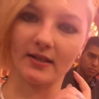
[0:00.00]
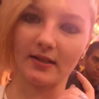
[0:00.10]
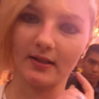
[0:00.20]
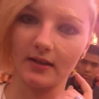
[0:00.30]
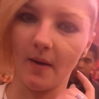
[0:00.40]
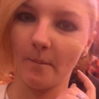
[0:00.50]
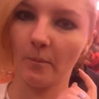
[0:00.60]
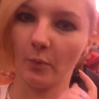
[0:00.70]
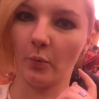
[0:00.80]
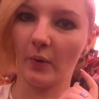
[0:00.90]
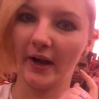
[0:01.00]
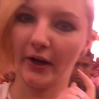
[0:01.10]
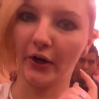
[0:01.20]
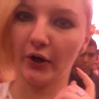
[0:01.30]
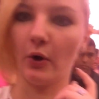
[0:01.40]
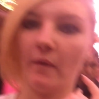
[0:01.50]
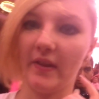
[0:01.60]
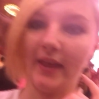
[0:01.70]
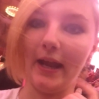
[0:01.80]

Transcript: somewhere over